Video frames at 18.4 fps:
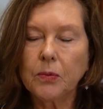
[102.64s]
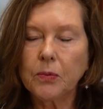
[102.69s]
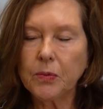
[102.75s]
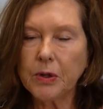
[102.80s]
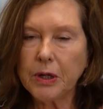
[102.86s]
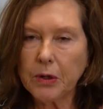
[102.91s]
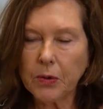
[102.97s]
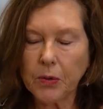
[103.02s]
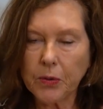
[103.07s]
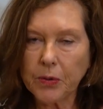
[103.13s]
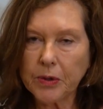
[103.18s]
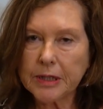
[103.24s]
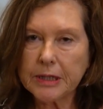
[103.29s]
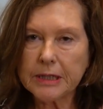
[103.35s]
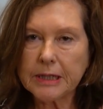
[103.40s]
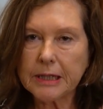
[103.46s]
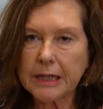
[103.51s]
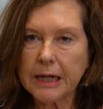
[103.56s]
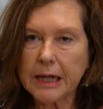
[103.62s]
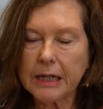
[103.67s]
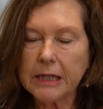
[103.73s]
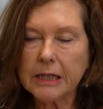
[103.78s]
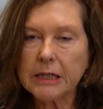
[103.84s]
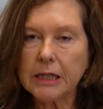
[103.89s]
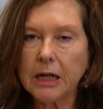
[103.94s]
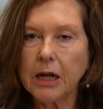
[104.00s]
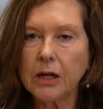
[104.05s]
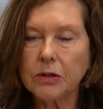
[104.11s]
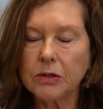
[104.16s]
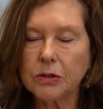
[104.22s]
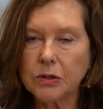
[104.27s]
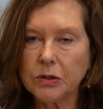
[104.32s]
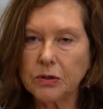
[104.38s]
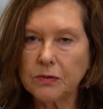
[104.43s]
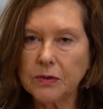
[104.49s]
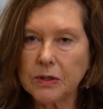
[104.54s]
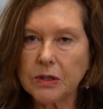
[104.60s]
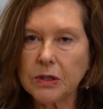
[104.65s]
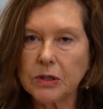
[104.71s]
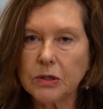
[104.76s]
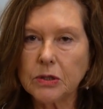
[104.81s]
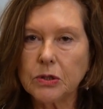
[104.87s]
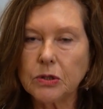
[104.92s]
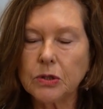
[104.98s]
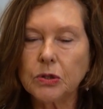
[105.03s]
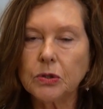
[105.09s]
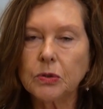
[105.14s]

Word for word: reorientate our services